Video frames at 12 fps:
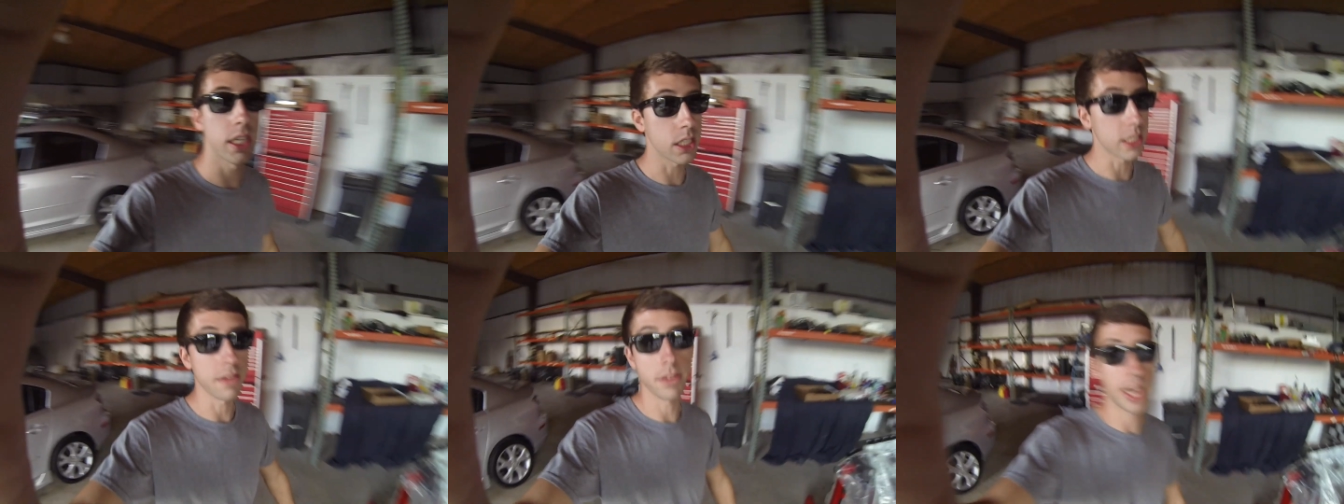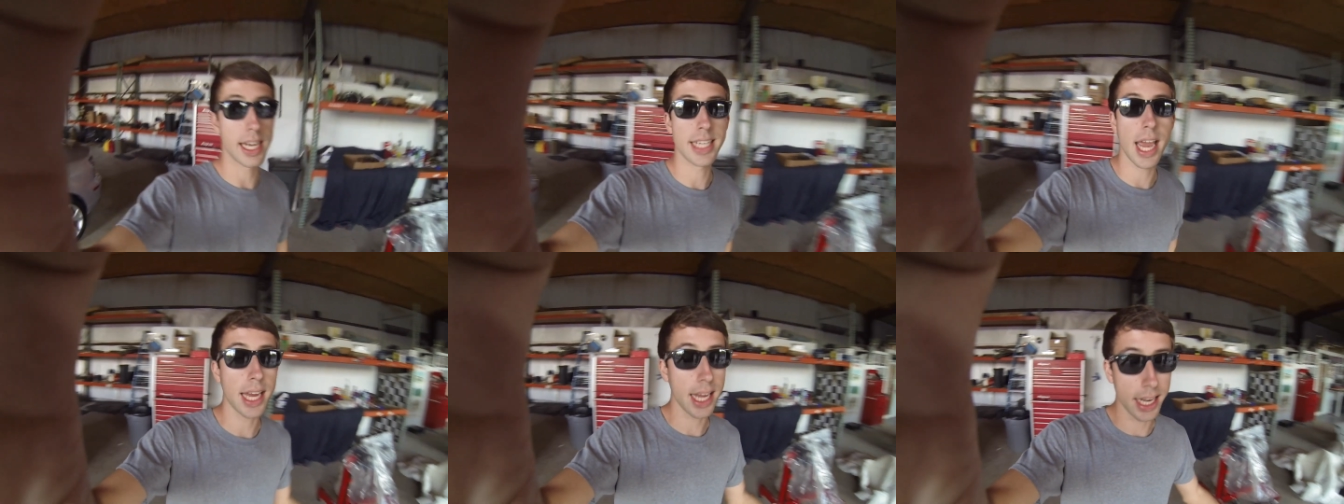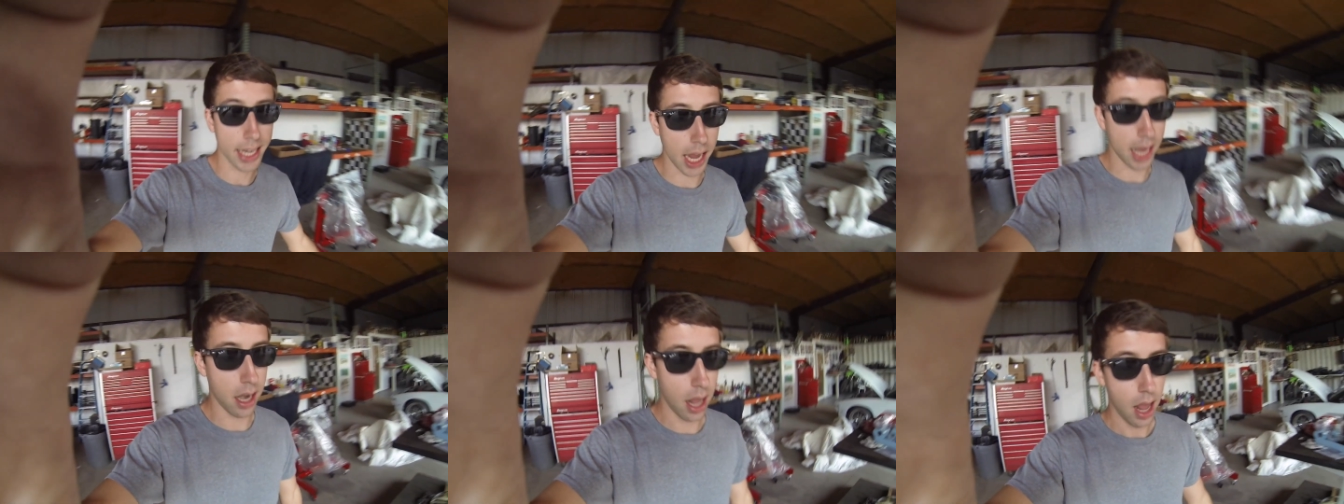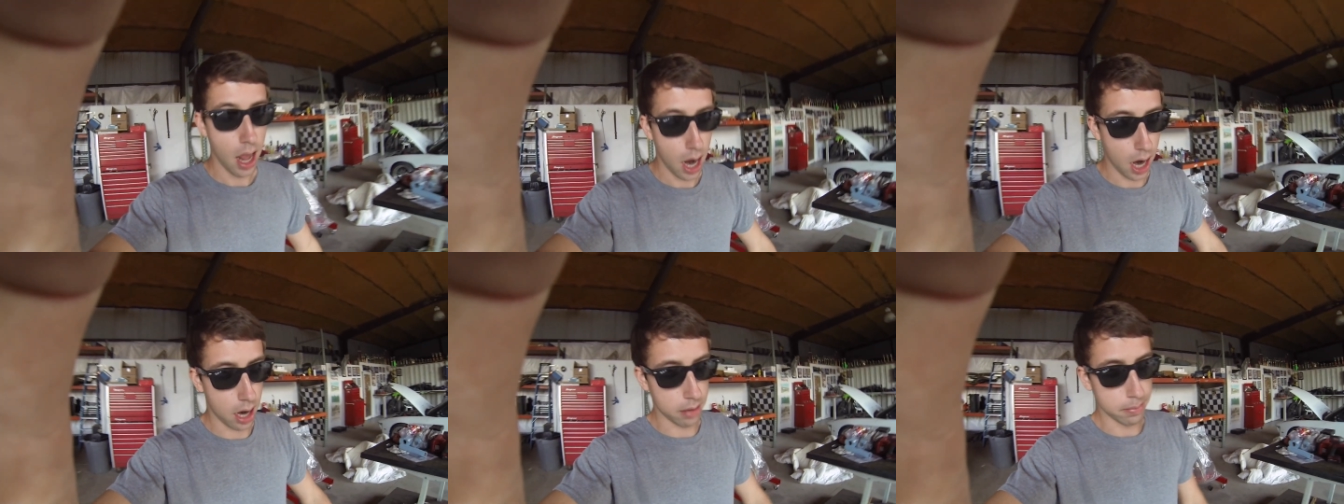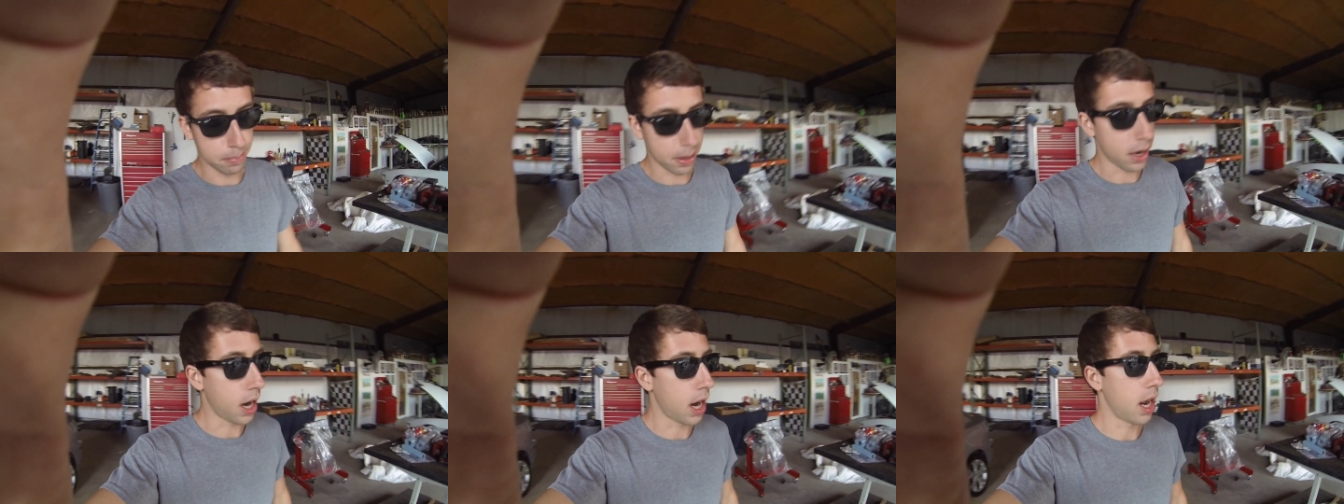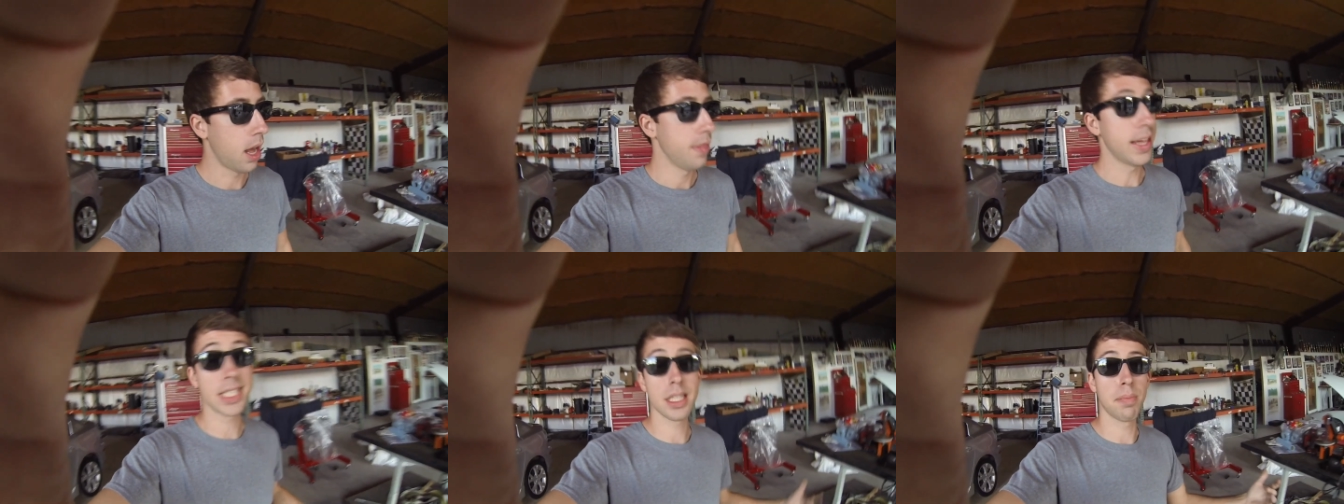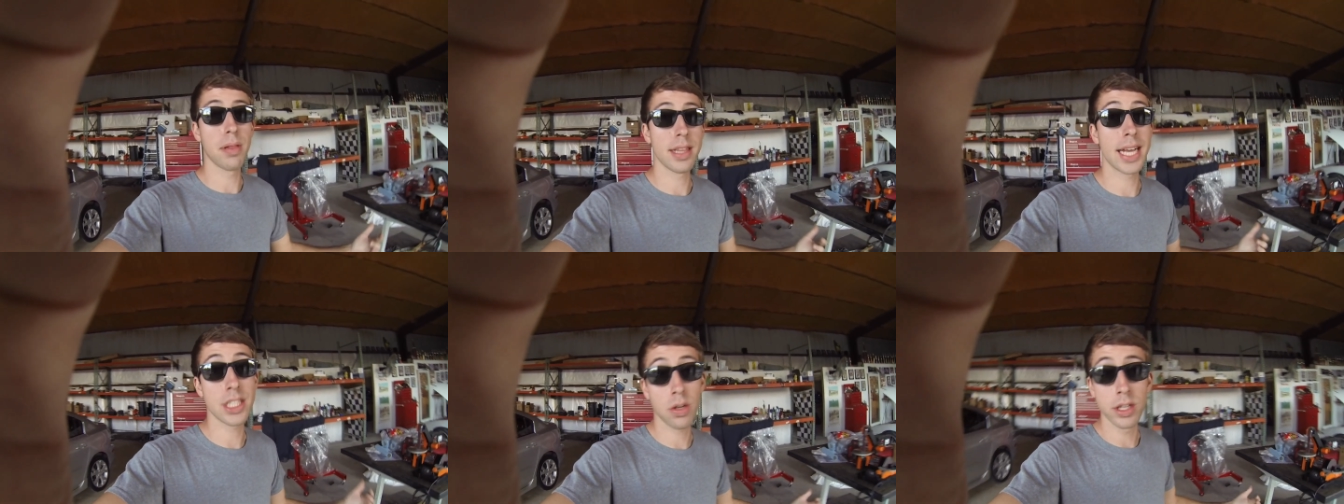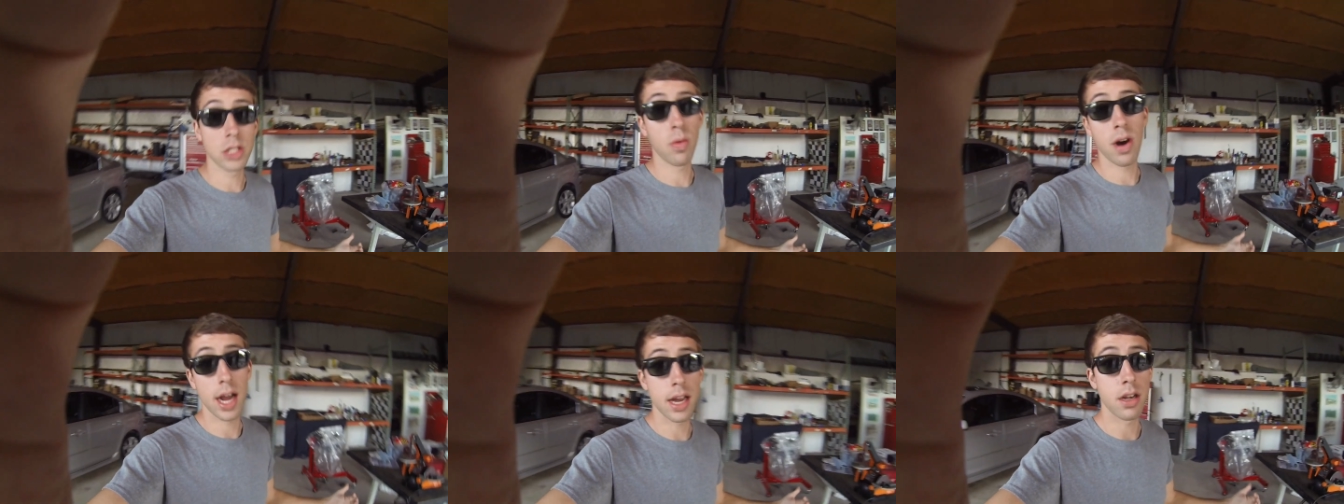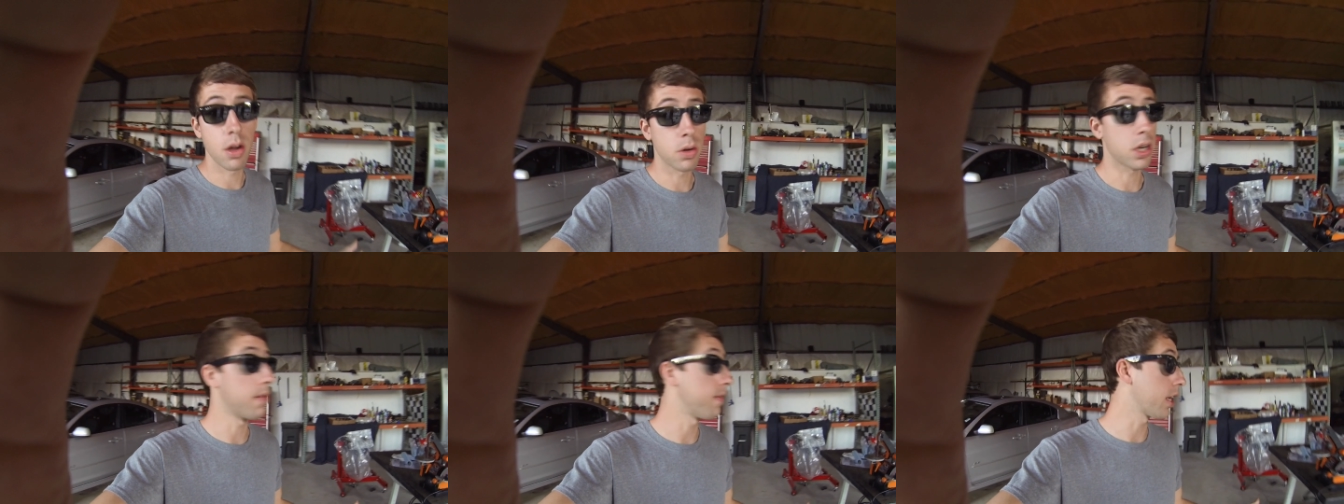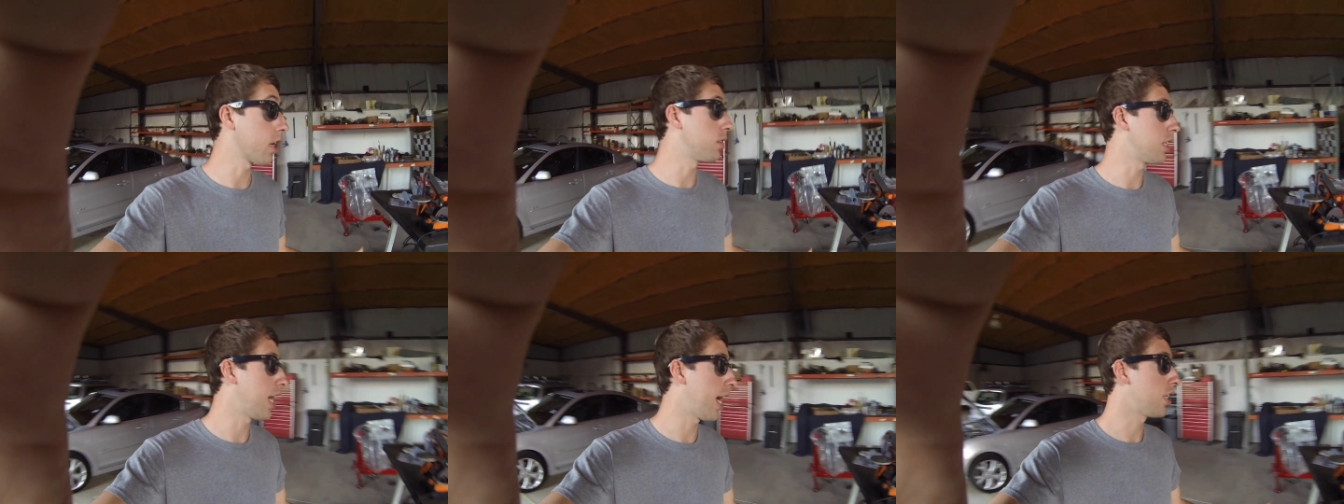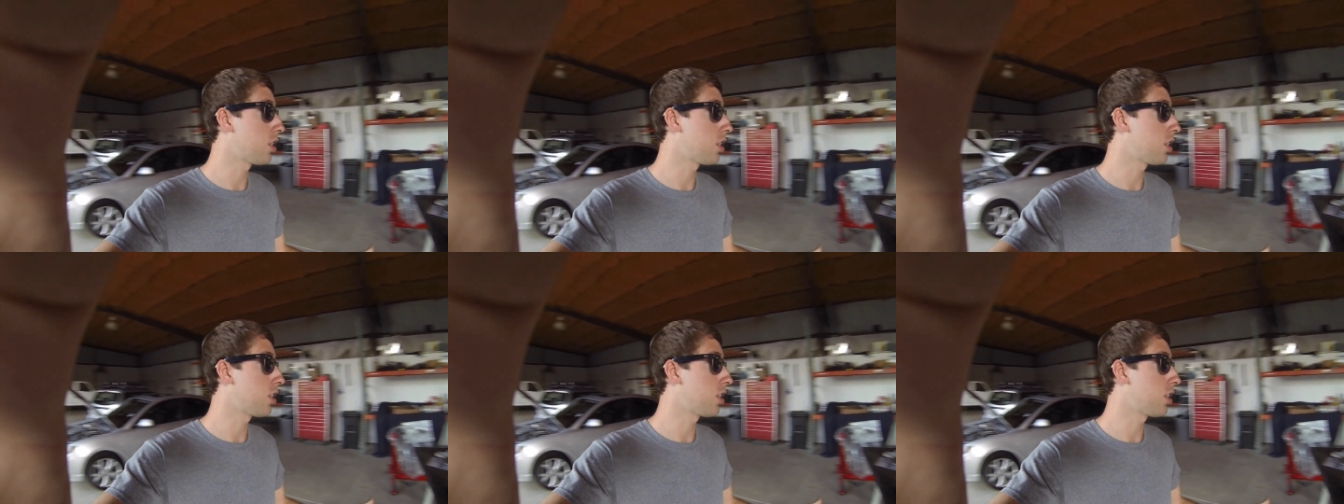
just leave you guys hanging again. Um, but uh, that's the that's the reason why no good video today.